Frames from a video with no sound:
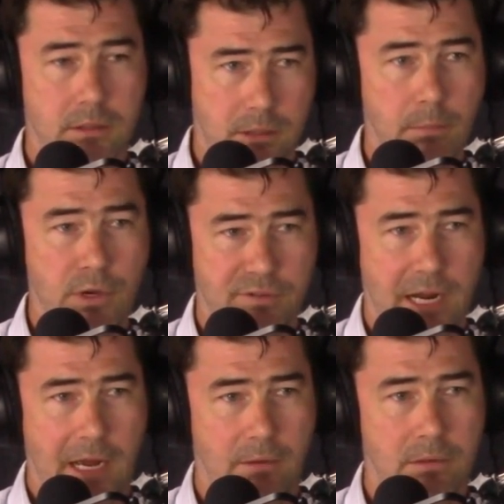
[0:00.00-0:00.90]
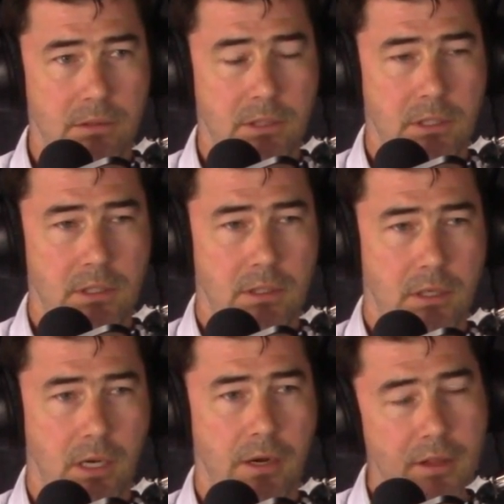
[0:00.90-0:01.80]
move now,
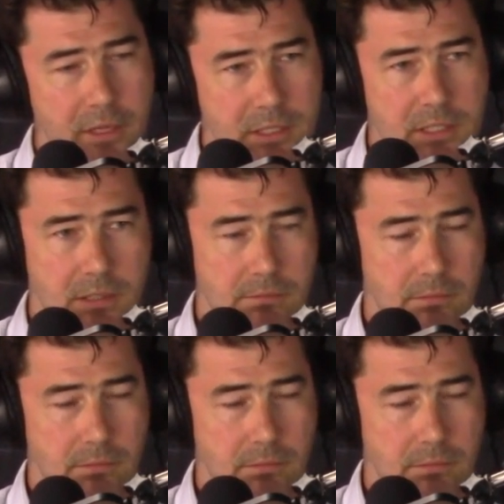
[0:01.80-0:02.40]
and others